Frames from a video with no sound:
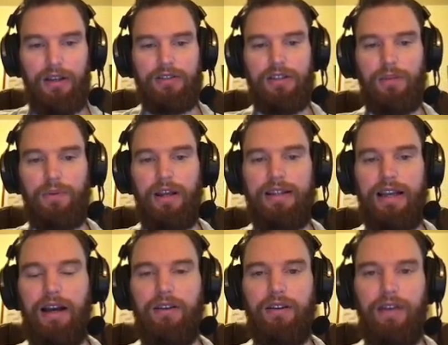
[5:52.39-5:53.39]
So the
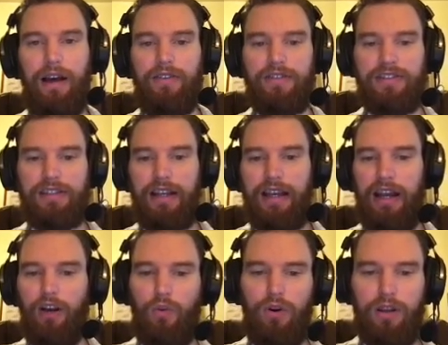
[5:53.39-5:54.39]
breakdown of how this is going to
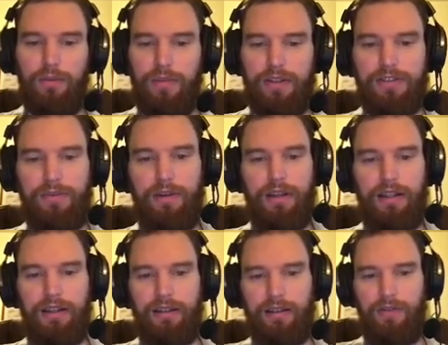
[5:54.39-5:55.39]
kind of work and be submitted,